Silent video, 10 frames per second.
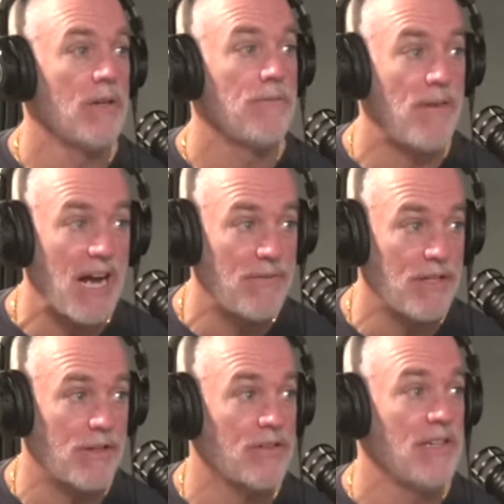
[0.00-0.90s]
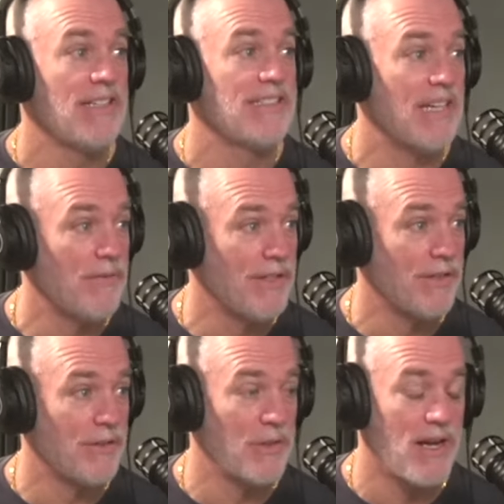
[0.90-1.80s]
5 years, 7
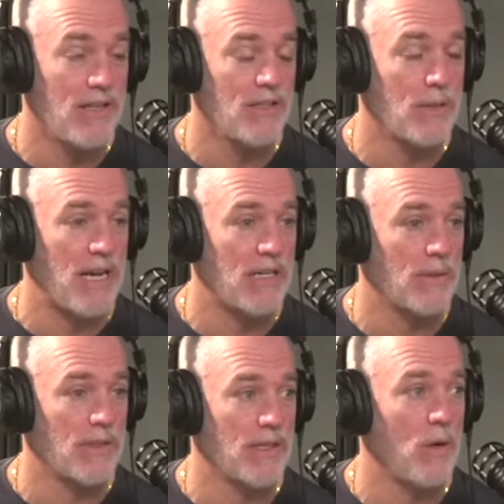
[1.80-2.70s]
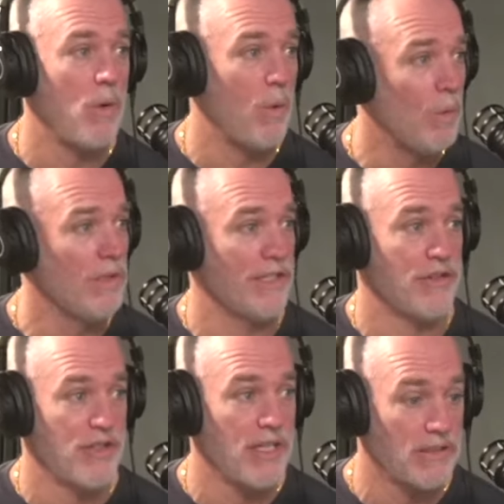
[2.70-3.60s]
years, you kind of look back going like, holy
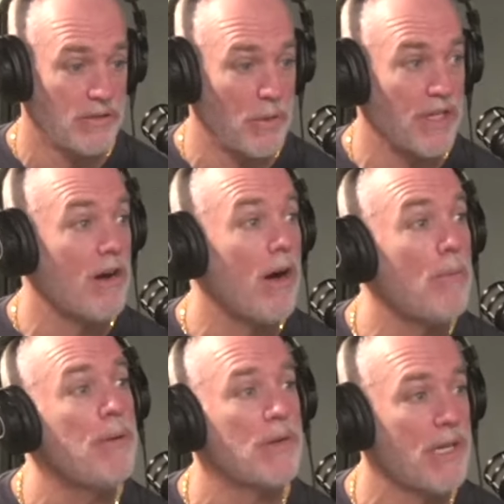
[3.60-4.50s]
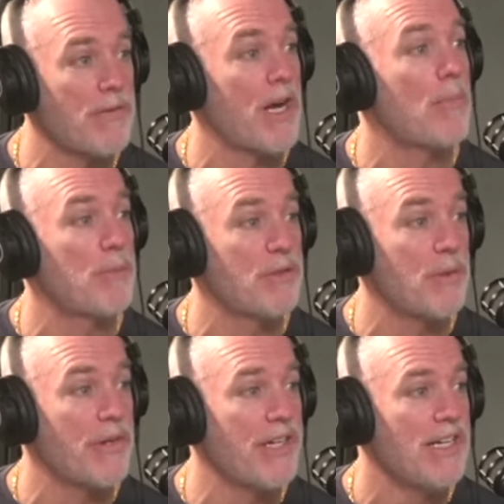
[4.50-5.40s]
shit. Like, so the compounding of the
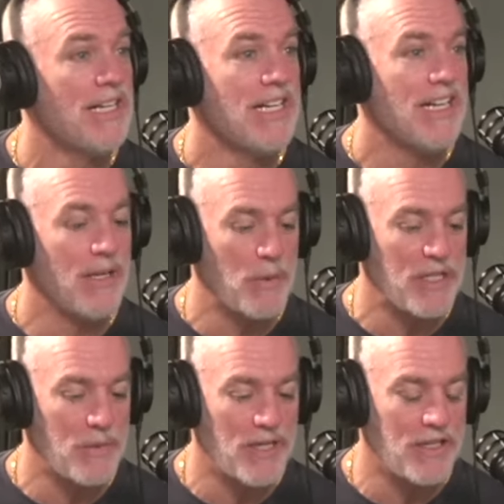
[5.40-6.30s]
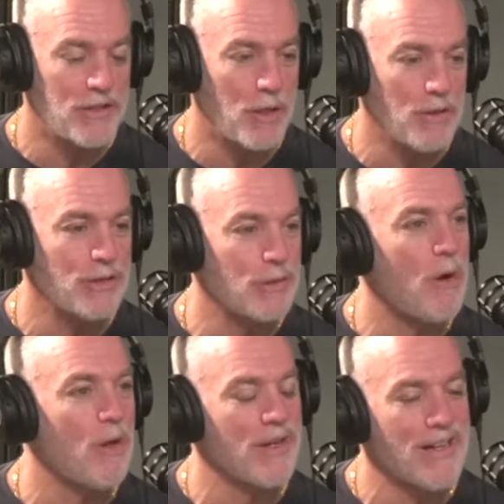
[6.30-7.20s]
opportunity, and when it starts
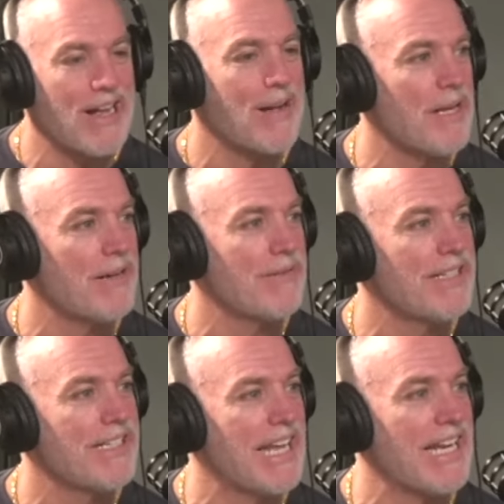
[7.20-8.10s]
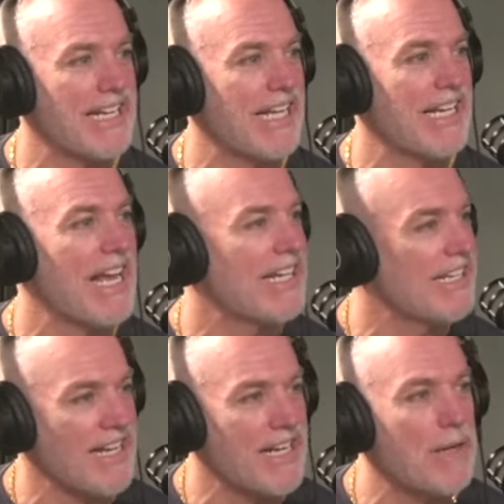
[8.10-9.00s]
small, you're like, I'm not really getting ahead
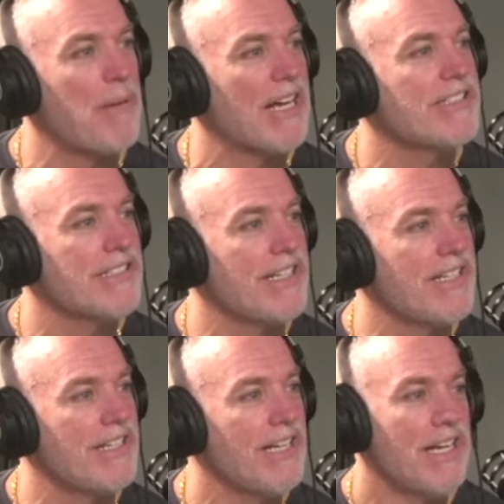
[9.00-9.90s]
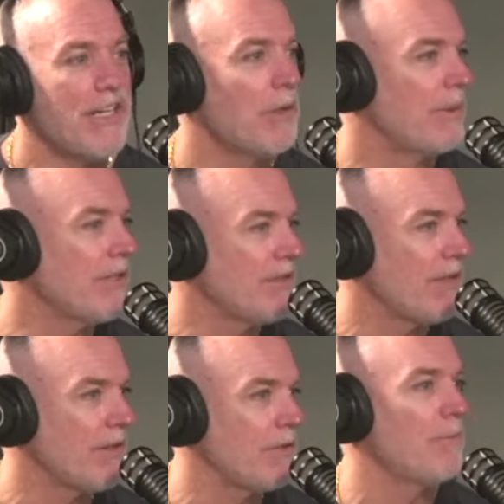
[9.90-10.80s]
in any capacity here. A real
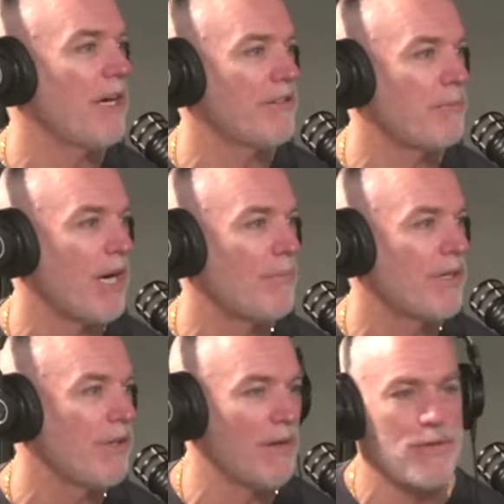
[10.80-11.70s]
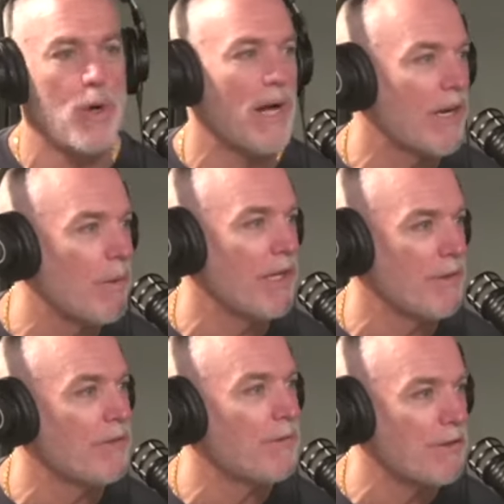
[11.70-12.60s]
estate investor who buys a property, you have no equity
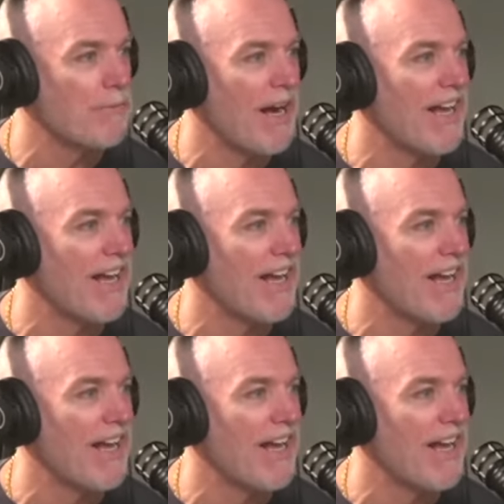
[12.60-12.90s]
when you first buy